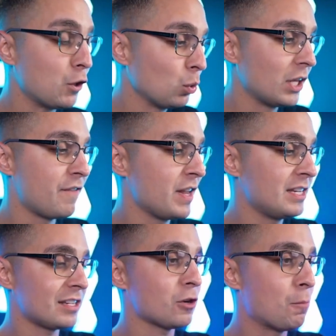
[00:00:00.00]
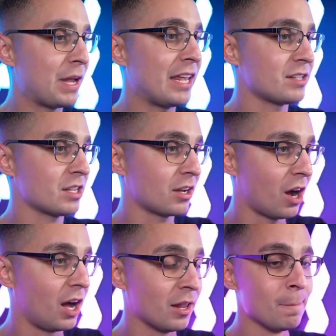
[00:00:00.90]
who
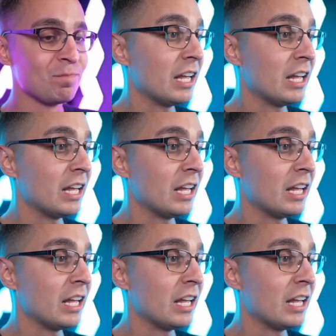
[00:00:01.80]
are